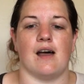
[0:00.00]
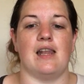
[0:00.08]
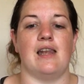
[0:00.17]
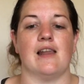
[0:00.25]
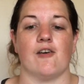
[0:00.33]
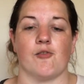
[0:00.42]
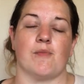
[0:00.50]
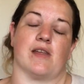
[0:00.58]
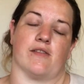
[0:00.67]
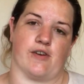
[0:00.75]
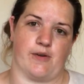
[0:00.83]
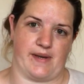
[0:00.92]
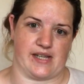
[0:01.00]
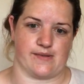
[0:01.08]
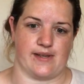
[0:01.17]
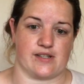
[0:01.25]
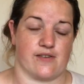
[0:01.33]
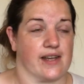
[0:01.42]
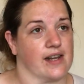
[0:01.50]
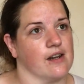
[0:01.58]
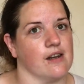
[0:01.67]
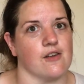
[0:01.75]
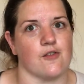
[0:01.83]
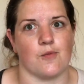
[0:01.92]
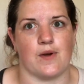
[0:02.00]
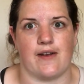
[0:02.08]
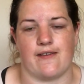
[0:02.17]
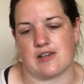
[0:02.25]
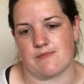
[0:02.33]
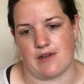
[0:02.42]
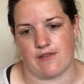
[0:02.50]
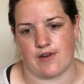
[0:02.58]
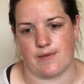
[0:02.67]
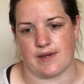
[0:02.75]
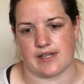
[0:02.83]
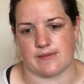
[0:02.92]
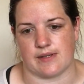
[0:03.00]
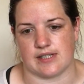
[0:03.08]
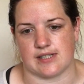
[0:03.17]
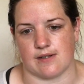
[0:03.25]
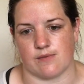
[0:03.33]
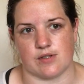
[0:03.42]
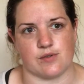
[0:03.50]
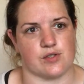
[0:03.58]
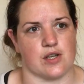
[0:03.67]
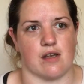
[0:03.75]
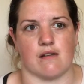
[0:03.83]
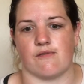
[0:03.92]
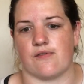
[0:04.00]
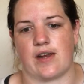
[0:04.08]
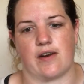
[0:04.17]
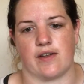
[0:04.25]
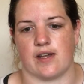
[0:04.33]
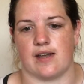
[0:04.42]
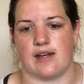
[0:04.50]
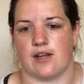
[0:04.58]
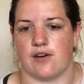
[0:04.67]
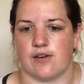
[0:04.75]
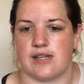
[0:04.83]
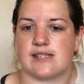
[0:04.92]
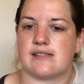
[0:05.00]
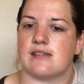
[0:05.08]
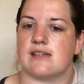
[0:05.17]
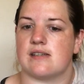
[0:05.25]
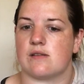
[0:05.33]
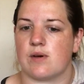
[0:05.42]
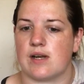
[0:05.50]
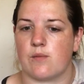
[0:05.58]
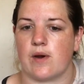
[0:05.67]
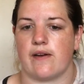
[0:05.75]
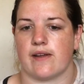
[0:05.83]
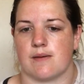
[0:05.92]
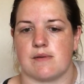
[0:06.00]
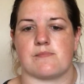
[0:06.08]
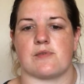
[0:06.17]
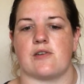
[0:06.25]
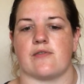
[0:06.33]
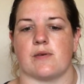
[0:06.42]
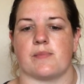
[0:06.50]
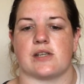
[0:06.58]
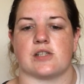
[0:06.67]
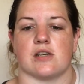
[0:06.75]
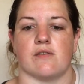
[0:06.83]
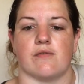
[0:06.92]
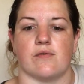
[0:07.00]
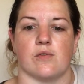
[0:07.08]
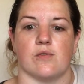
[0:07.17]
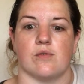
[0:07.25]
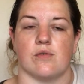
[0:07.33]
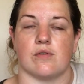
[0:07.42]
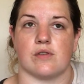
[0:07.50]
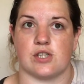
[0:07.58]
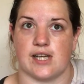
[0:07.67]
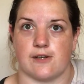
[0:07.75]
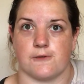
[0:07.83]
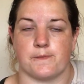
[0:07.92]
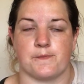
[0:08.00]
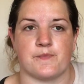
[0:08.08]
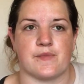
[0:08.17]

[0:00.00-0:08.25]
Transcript: I love my throwback sweater. I get a lot of wear out of my throwback sweater, which I've shown very early on. It's the one I'm wearing in my profile picture for the channel.